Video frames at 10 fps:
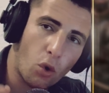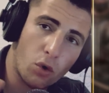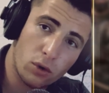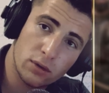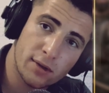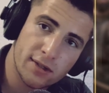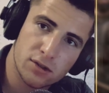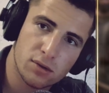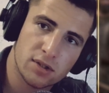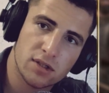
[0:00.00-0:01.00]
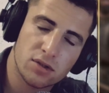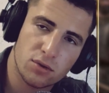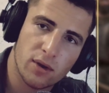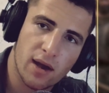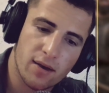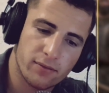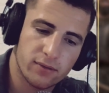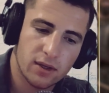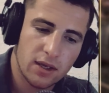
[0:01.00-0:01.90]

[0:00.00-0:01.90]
all the resources you have